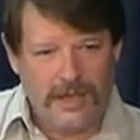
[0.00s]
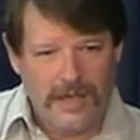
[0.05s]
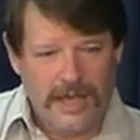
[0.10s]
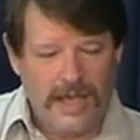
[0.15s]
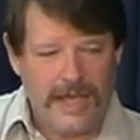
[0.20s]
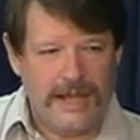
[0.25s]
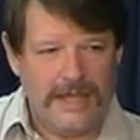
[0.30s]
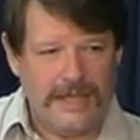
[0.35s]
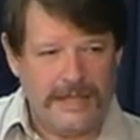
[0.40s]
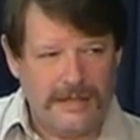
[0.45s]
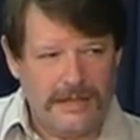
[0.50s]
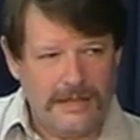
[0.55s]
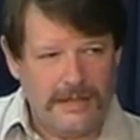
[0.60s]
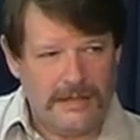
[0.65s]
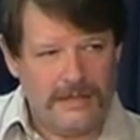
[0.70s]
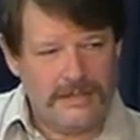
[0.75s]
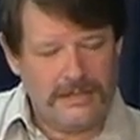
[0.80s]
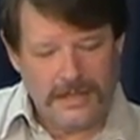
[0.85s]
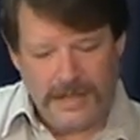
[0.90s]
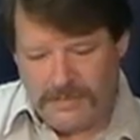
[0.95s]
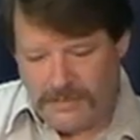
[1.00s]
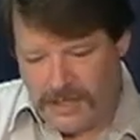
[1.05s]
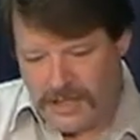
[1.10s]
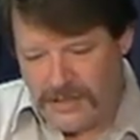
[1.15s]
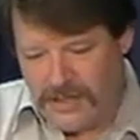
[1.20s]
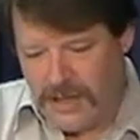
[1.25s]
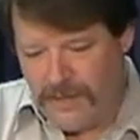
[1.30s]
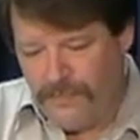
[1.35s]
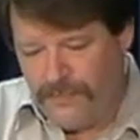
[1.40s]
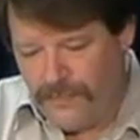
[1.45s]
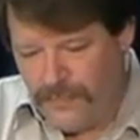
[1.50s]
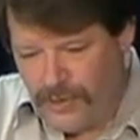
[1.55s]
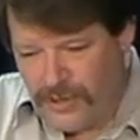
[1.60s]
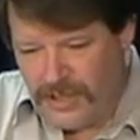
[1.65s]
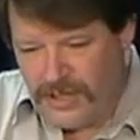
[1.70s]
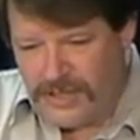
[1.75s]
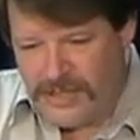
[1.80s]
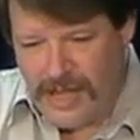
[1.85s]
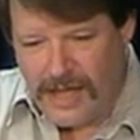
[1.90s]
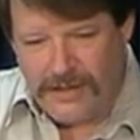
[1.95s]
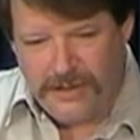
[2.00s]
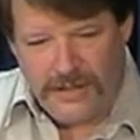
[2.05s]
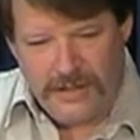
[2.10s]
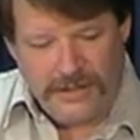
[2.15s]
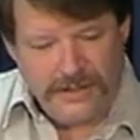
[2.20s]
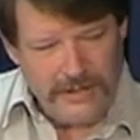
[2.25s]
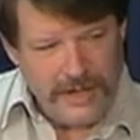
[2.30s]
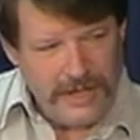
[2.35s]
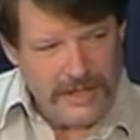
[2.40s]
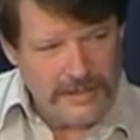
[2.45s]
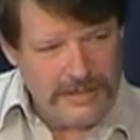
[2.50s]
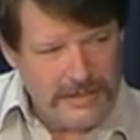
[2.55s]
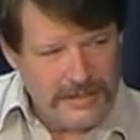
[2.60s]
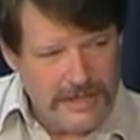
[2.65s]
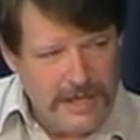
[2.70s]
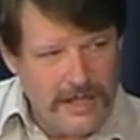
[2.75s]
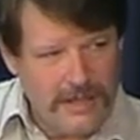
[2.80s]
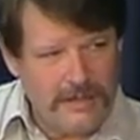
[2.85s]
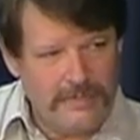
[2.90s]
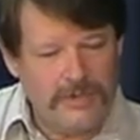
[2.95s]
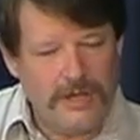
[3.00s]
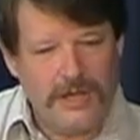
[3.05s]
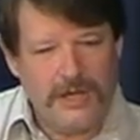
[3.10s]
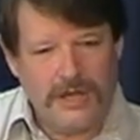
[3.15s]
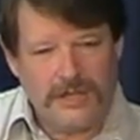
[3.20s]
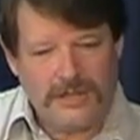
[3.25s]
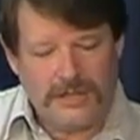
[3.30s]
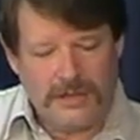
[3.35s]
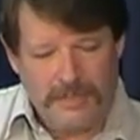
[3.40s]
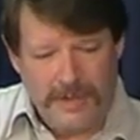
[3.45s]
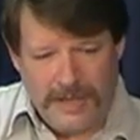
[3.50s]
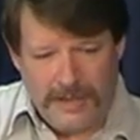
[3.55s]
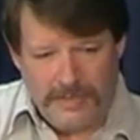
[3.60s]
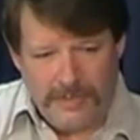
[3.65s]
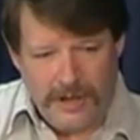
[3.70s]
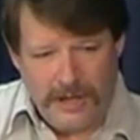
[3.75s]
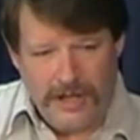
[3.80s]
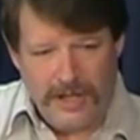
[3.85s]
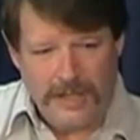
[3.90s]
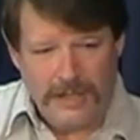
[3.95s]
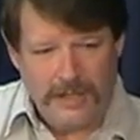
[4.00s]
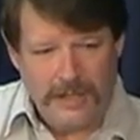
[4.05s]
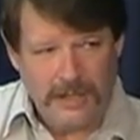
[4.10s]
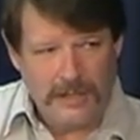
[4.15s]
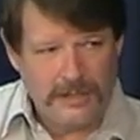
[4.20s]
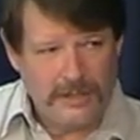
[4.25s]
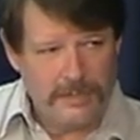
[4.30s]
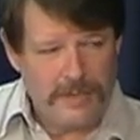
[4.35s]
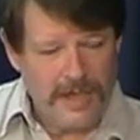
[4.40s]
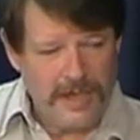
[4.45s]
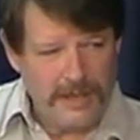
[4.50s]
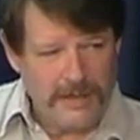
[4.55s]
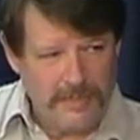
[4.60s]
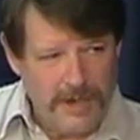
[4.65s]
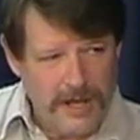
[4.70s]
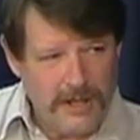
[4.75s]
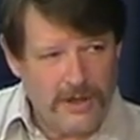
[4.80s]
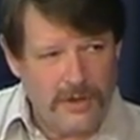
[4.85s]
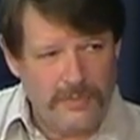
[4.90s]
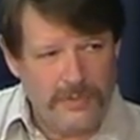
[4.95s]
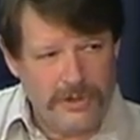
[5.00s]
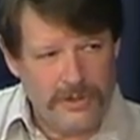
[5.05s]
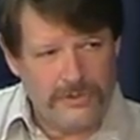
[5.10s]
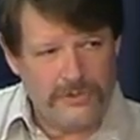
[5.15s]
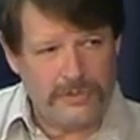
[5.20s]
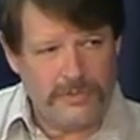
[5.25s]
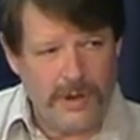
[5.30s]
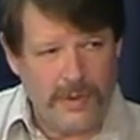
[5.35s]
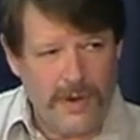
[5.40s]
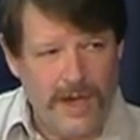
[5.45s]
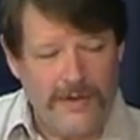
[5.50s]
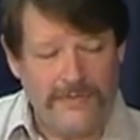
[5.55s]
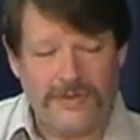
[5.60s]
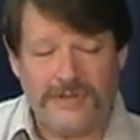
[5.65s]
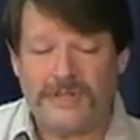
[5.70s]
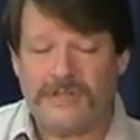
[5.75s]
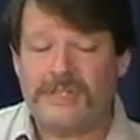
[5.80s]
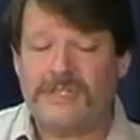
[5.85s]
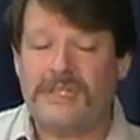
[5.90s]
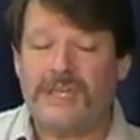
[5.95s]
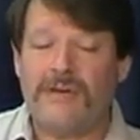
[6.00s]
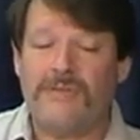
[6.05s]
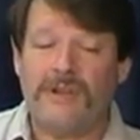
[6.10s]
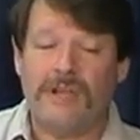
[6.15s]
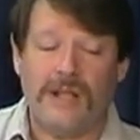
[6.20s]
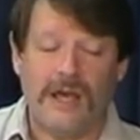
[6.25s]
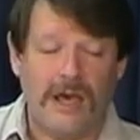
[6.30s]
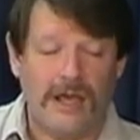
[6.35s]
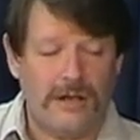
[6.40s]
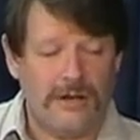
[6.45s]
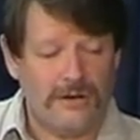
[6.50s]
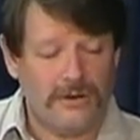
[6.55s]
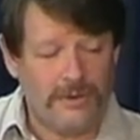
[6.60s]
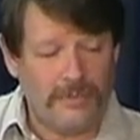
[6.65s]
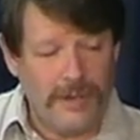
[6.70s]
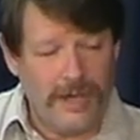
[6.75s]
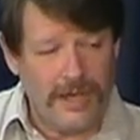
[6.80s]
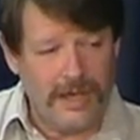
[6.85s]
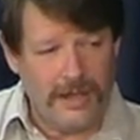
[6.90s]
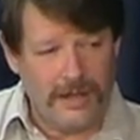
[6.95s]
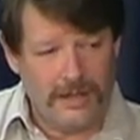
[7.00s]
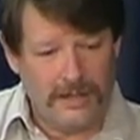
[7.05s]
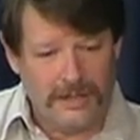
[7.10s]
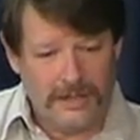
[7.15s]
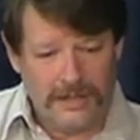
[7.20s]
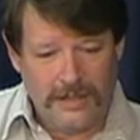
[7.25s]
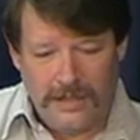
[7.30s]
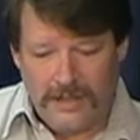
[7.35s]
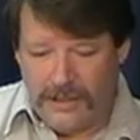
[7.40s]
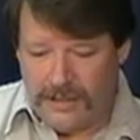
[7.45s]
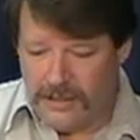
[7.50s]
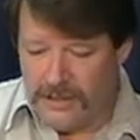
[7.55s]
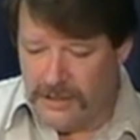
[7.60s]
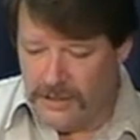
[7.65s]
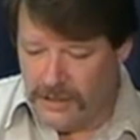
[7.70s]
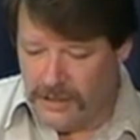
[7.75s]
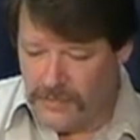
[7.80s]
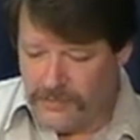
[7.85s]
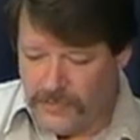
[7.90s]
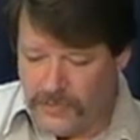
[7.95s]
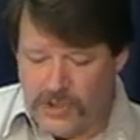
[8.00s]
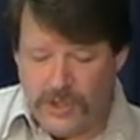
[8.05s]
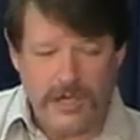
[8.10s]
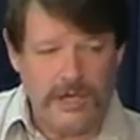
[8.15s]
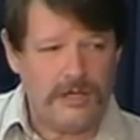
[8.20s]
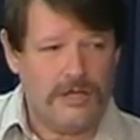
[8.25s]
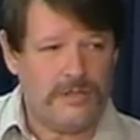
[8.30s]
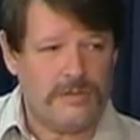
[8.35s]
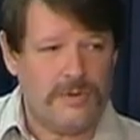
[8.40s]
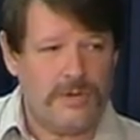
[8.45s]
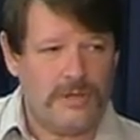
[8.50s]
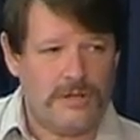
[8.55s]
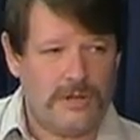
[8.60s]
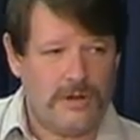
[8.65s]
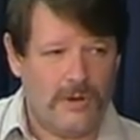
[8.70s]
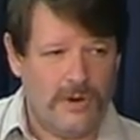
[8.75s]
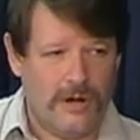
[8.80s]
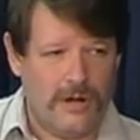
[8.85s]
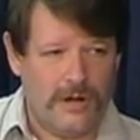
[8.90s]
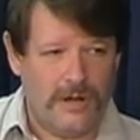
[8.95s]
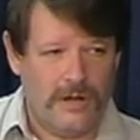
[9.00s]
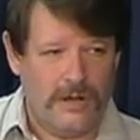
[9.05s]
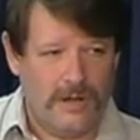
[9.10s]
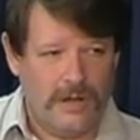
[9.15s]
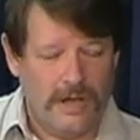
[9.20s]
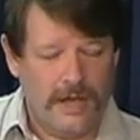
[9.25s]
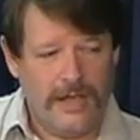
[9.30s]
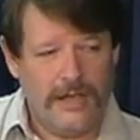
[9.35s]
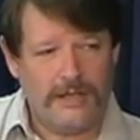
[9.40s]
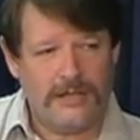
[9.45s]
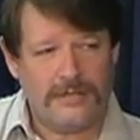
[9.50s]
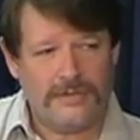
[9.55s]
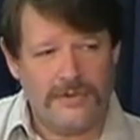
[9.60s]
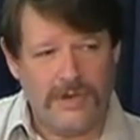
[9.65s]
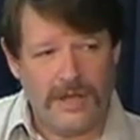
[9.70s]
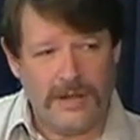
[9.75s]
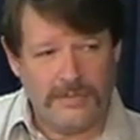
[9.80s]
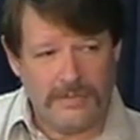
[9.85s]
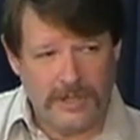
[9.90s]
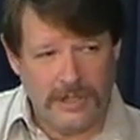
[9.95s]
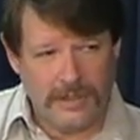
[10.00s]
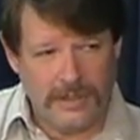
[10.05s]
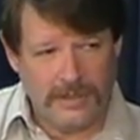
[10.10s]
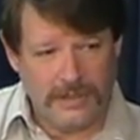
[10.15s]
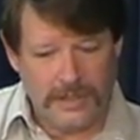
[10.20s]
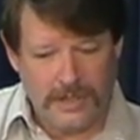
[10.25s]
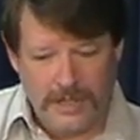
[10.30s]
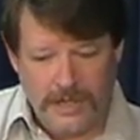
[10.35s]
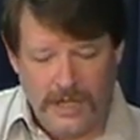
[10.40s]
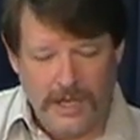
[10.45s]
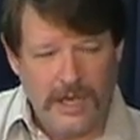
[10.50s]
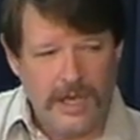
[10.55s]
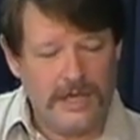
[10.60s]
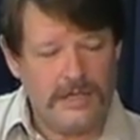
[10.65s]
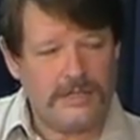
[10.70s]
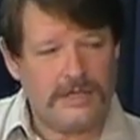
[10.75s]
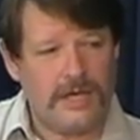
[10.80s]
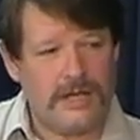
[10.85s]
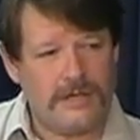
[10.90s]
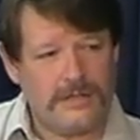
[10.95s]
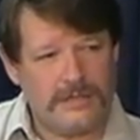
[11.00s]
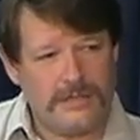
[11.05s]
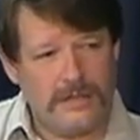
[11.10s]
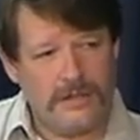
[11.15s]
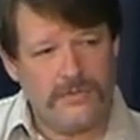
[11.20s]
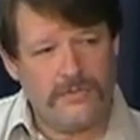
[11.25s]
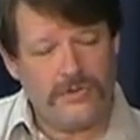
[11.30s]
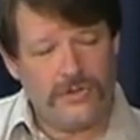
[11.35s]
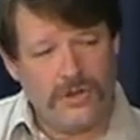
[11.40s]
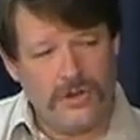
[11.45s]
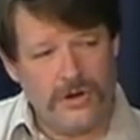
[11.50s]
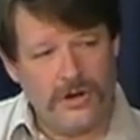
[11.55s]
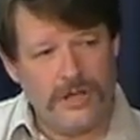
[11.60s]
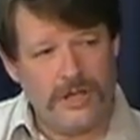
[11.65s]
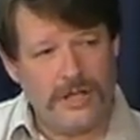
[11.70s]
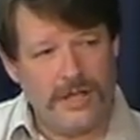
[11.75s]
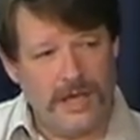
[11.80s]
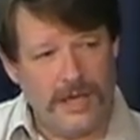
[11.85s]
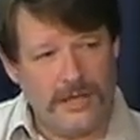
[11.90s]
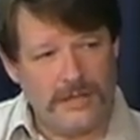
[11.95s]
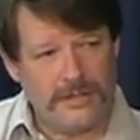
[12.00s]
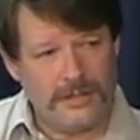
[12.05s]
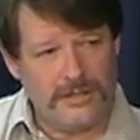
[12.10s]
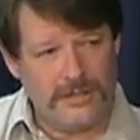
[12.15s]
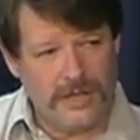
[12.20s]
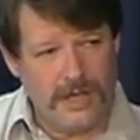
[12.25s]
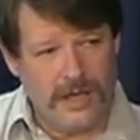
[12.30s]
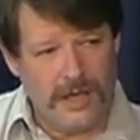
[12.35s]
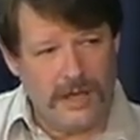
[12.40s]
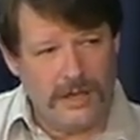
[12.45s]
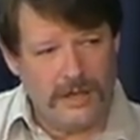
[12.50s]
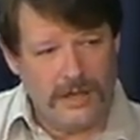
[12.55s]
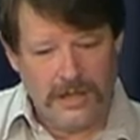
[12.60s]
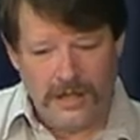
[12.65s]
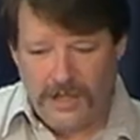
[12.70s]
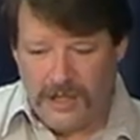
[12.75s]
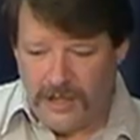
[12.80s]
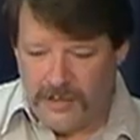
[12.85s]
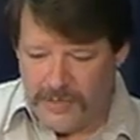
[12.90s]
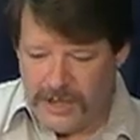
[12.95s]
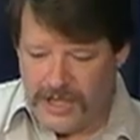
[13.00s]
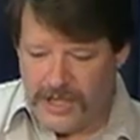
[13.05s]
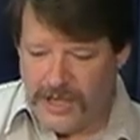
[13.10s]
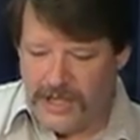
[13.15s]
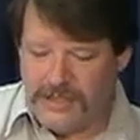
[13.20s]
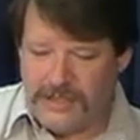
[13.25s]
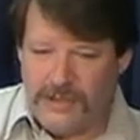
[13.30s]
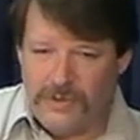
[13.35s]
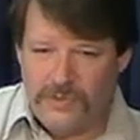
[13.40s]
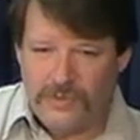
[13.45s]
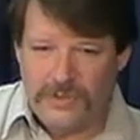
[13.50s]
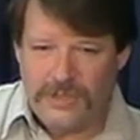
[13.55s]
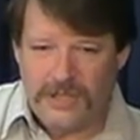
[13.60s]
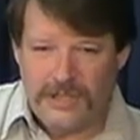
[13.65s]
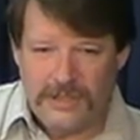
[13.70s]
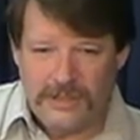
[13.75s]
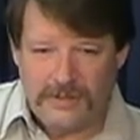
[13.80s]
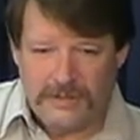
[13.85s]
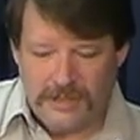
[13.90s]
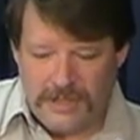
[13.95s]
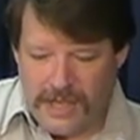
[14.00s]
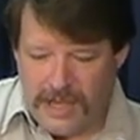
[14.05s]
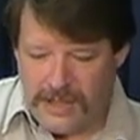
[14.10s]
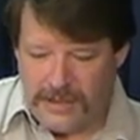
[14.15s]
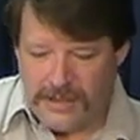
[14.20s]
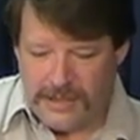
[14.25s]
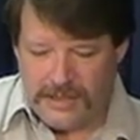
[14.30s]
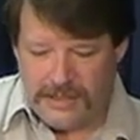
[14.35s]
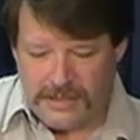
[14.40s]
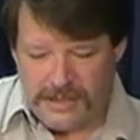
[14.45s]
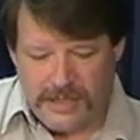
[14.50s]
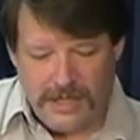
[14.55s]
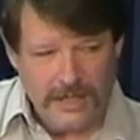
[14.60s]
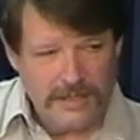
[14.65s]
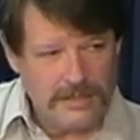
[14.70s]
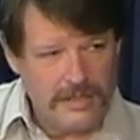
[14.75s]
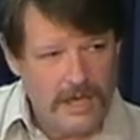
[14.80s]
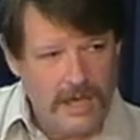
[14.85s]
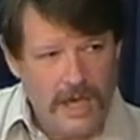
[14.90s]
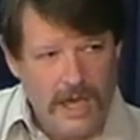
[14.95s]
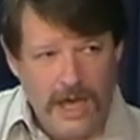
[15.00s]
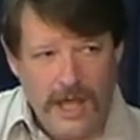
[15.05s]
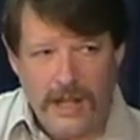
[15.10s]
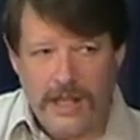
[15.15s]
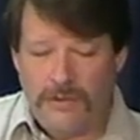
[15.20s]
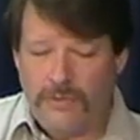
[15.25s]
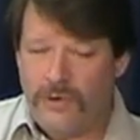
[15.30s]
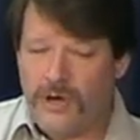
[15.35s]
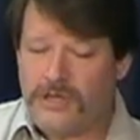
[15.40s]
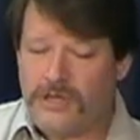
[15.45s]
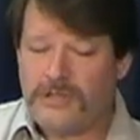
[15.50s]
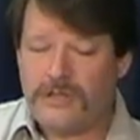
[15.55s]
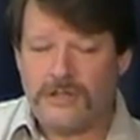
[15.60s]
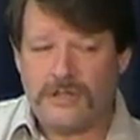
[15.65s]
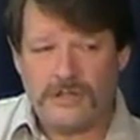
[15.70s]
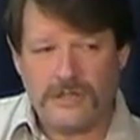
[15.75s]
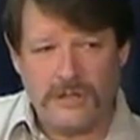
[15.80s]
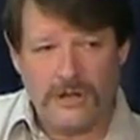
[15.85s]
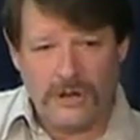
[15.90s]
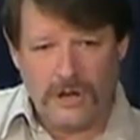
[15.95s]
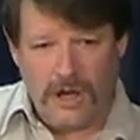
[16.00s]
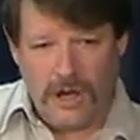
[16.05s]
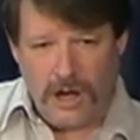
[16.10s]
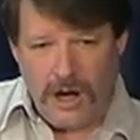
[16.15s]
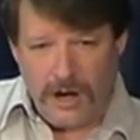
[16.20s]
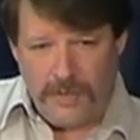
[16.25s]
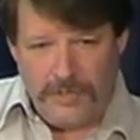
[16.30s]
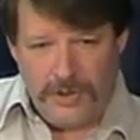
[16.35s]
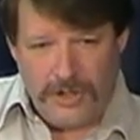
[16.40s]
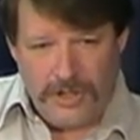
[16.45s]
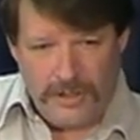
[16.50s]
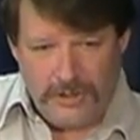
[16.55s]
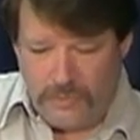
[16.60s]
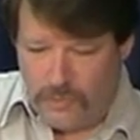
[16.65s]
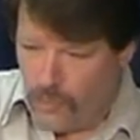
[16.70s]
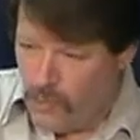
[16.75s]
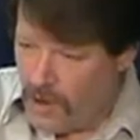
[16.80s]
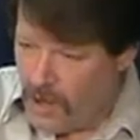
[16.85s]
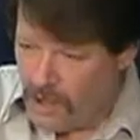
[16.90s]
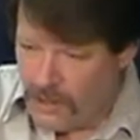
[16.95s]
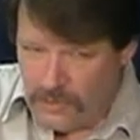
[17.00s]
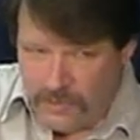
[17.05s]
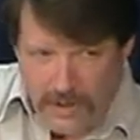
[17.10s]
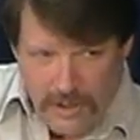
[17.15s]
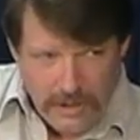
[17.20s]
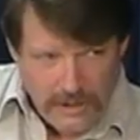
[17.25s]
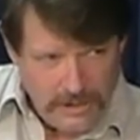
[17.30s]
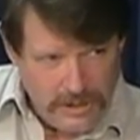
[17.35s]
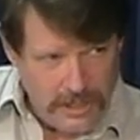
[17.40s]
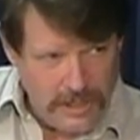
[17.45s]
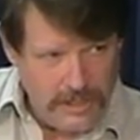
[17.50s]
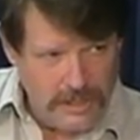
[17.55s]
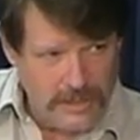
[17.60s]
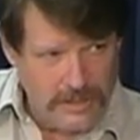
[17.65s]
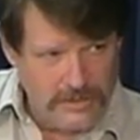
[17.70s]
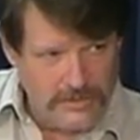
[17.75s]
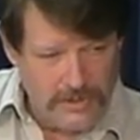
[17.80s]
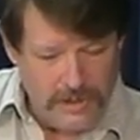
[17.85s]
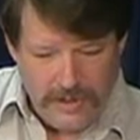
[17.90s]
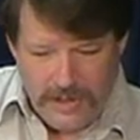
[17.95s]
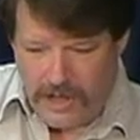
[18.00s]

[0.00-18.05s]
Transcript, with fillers: And he didn't. He said, because I'm putting these out there so I can sell them to make money to pay the medical bills for my wife. This is a 79-year-old man. So he just went to court, and they just found him guilty. He's got to serve 30 days in jail because he didn't take these things. And it wasn't just, you know, carpeted wall-to-wall junk in his front